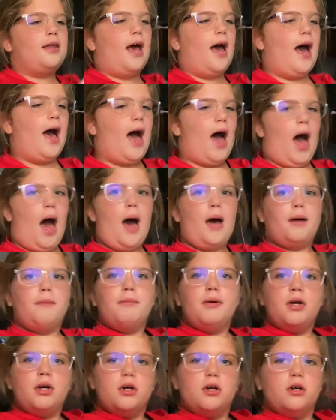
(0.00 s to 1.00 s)
tab
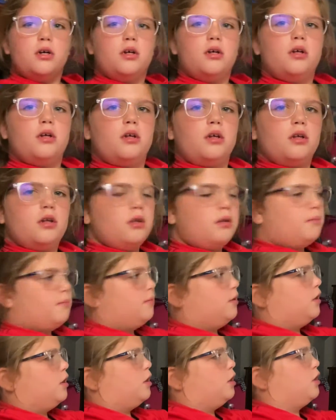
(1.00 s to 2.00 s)

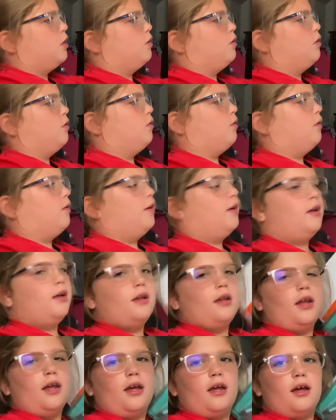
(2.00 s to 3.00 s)
me show you it.
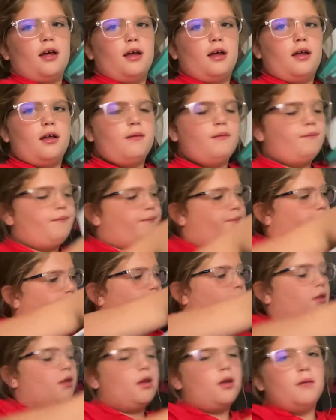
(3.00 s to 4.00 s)
Like,
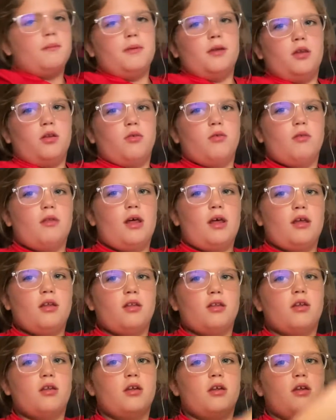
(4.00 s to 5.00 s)
you do
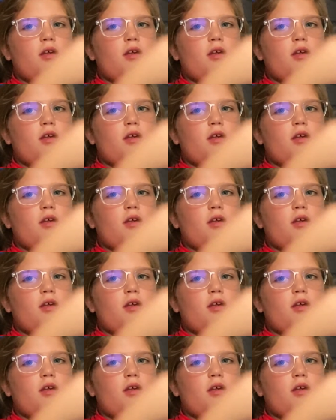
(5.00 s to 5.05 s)
this.